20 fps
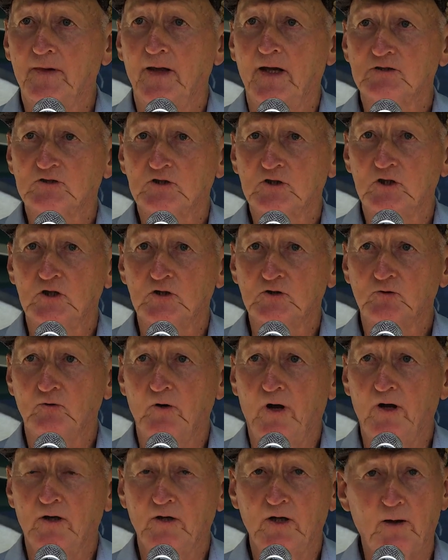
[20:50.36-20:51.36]
as kids
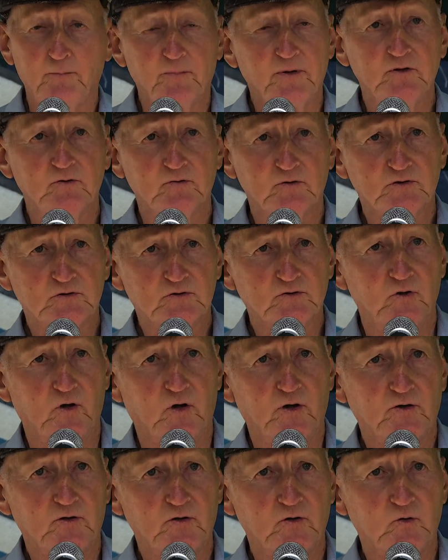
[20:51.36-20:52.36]
growing up, he was
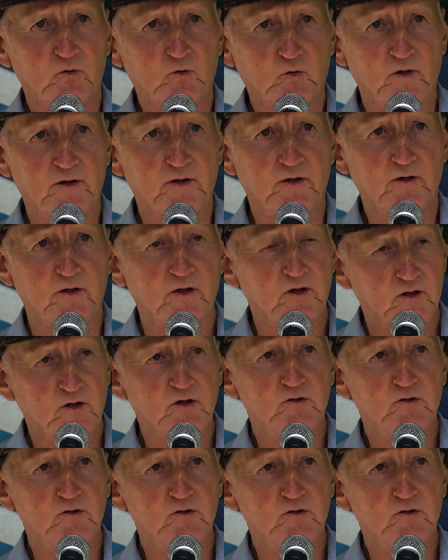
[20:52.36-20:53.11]
23